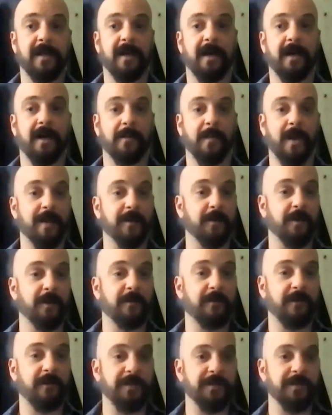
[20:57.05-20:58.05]
I don't know
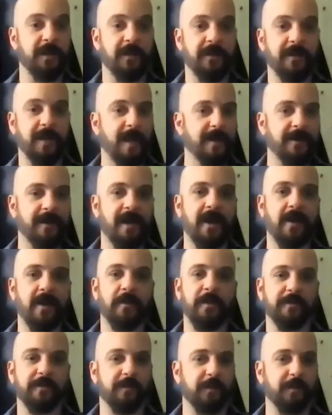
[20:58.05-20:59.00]
if you saw that or not with